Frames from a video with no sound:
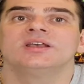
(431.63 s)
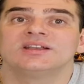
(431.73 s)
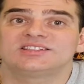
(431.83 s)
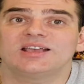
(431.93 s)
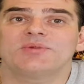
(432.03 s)

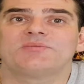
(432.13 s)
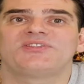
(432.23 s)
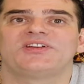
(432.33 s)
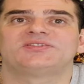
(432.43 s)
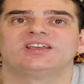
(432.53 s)
Tip number
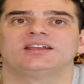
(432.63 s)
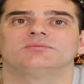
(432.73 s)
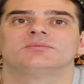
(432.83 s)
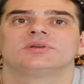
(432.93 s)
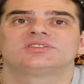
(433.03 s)

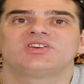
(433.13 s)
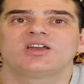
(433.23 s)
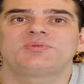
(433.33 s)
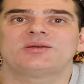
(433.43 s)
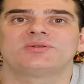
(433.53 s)
15,
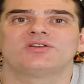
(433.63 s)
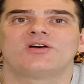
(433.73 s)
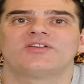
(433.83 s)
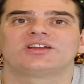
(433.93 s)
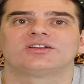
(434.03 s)
Thai people are
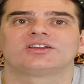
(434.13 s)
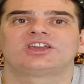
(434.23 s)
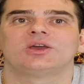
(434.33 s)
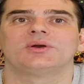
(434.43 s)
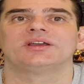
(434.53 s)
not very good at
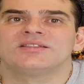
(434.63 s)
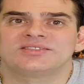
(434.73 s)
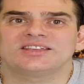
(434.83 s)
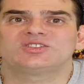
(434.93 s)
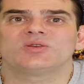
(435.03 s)
queuing.
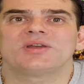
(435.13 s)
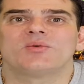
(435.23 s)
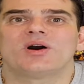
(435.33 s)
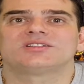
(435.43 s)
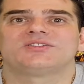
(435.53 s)
This took me a
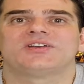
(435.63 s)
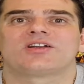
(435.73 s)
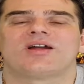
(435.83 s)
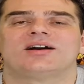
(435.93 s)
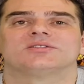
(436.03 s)
while to
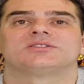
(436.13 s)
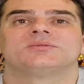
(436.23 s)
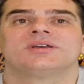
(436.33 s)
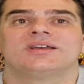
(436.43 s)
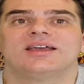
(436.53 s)
figure out.
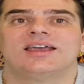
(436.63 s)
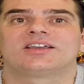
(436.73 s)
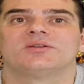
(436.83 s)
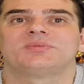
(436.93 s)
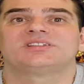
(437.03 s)
It
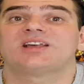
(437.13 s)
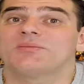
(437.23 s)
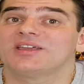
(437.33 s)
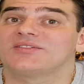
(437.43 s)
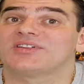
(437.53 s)
can be
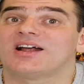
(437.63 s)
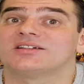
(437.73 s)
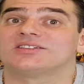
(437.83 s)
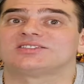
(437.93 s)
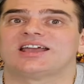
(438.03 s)
something of an
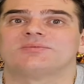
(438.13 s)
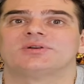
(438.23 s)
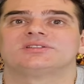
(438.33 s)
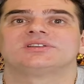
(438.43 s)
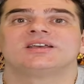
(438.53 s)

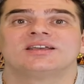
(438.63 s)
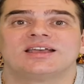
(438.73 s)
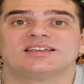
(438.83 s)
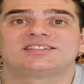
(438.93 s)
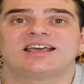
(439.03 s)
understatement.
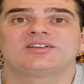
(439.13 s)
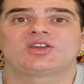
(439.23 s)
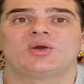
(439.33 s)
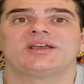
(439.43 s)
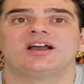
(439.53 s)
Instead of
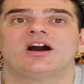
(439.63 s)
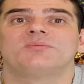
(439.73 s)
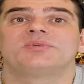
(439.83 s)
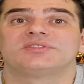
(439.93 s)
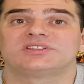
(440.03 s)
queuing
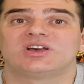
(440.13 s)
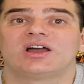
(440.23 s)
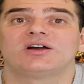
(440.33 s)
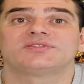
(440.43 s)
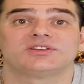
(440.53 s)
up, the
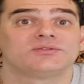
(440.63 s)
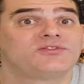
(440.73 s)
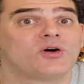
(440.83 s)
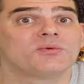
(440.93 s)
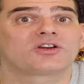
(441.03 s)
Thai often
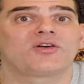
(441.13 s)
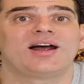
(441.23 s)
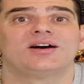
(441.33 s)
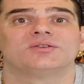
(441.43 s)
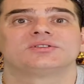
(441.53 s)
form a crowd.